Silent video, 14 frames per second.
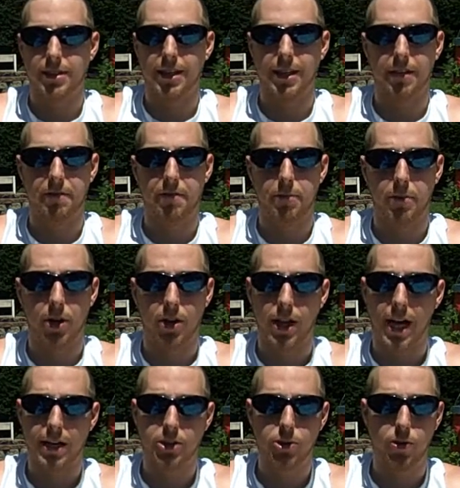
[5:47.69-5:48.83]
you give him a
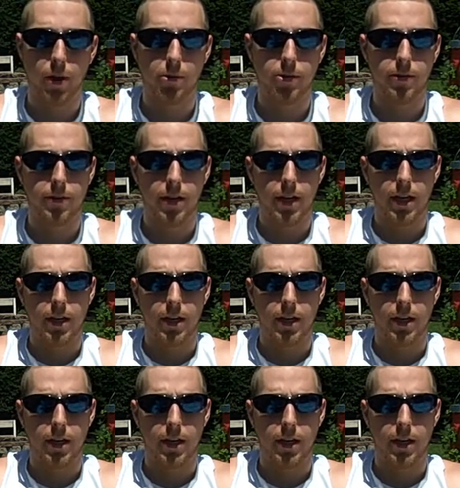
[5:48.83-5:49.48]
lot of trouble.